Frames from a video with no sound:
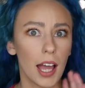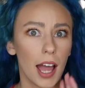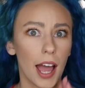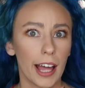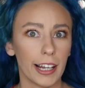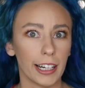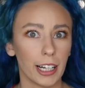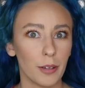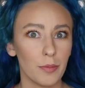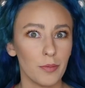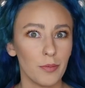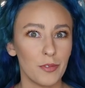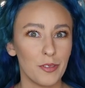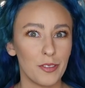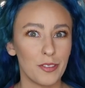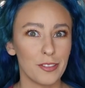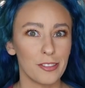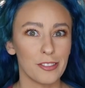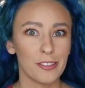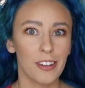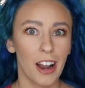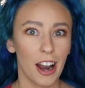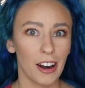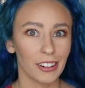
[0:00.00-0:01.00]
and I'm
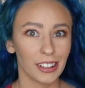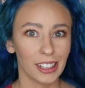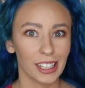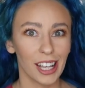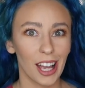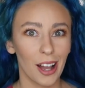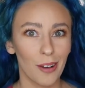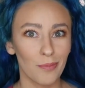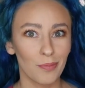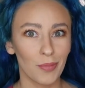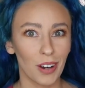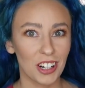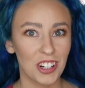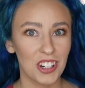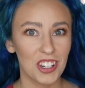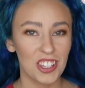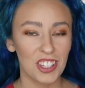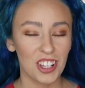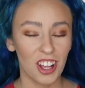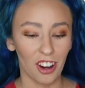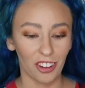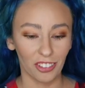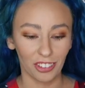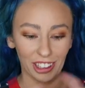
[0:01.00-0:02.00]
very much
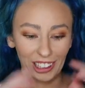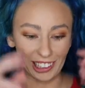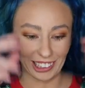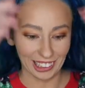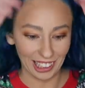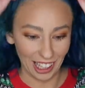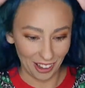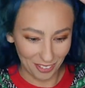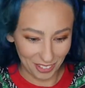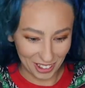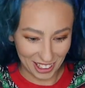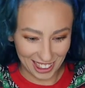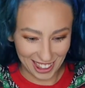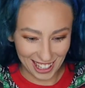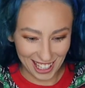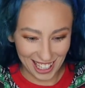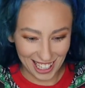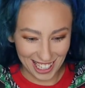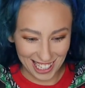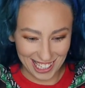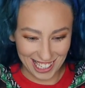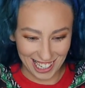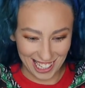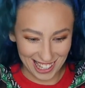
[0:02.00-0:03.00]
so in love with
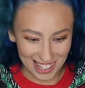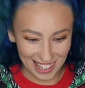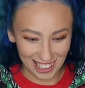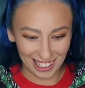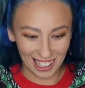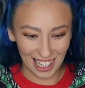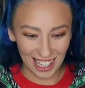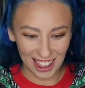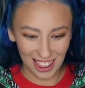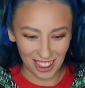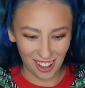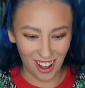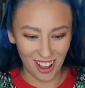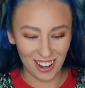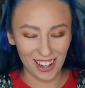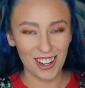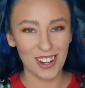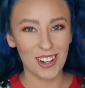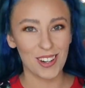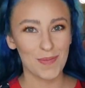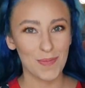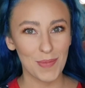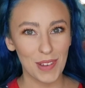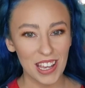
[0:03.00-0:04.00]
it, just like I thought I
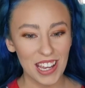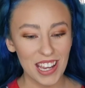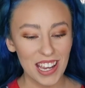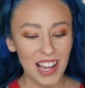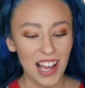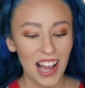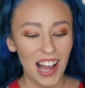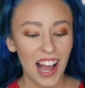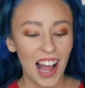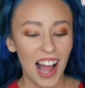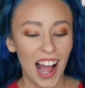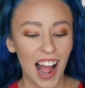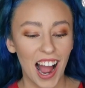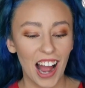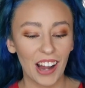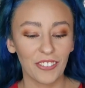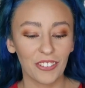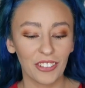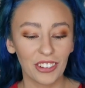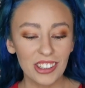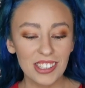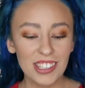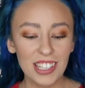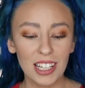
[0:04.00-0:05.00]
would be. I
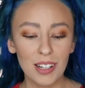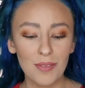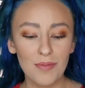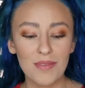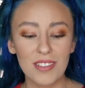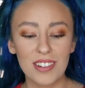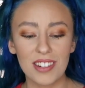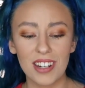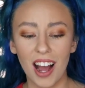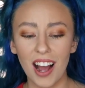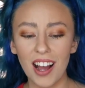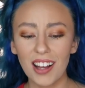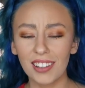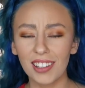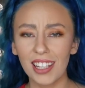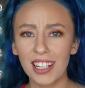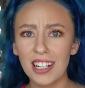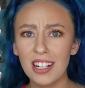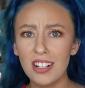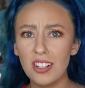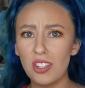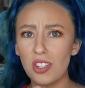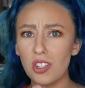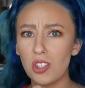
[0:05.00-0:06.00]
will say I'm not
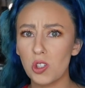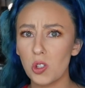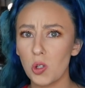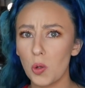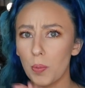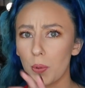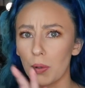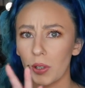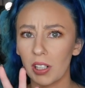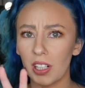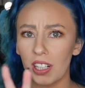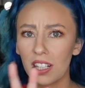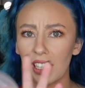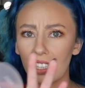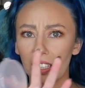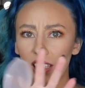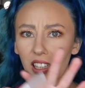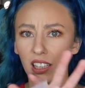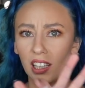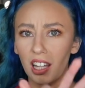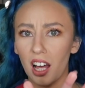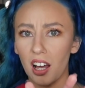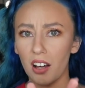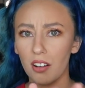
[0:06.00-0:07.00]
like super in
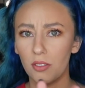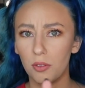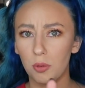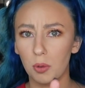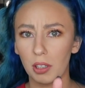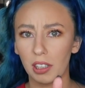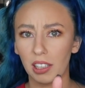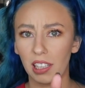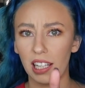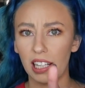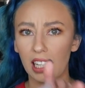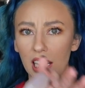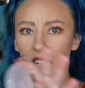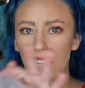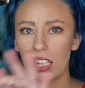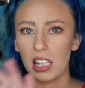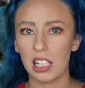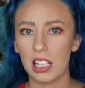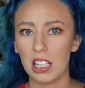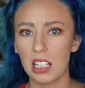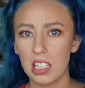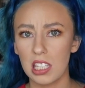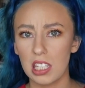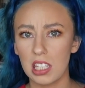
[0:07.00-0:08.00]
love with like
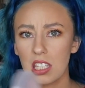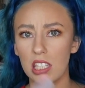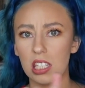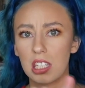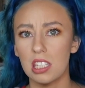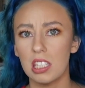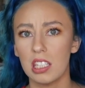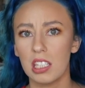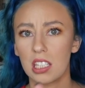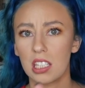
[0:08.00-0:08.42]
this.